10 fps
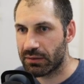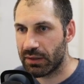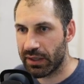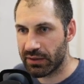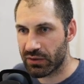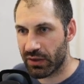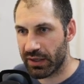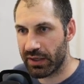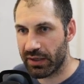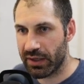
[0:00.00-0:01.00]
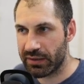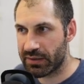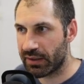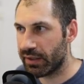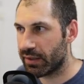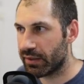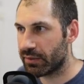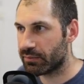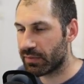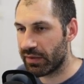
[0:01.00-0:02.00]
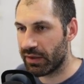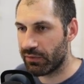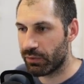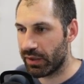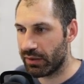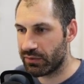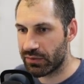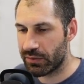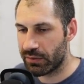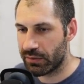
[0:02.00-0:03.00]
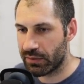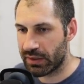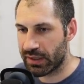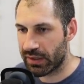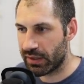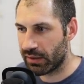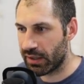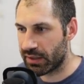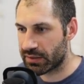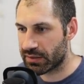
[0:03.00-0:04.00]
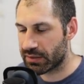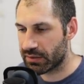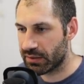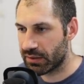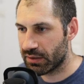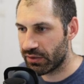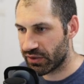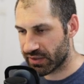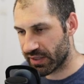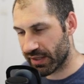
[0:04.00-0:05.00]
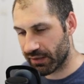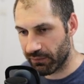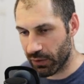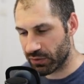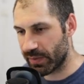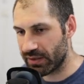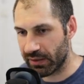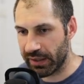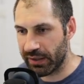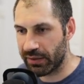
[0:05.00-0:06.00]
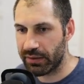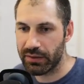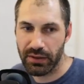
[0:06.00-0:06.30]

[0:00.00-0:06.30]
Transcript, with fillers: and it's gone ahead and deleted it. And then if we do another ls, you can see that the file's been deleted.